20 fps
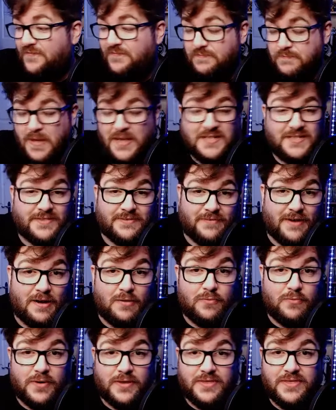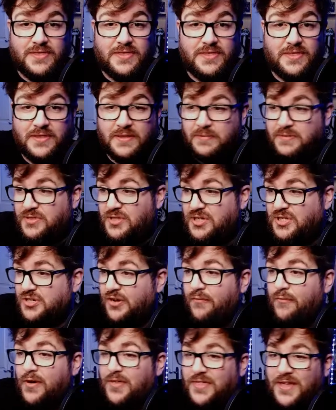messed around with the
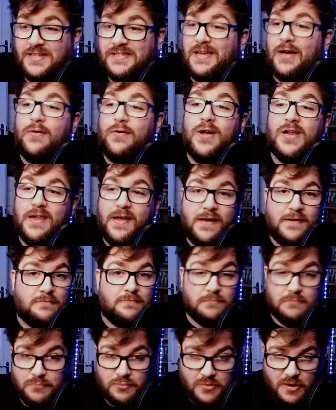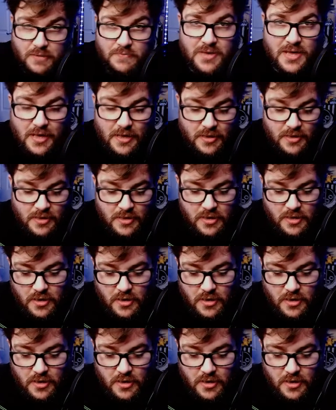software. That's how I learned Premiere.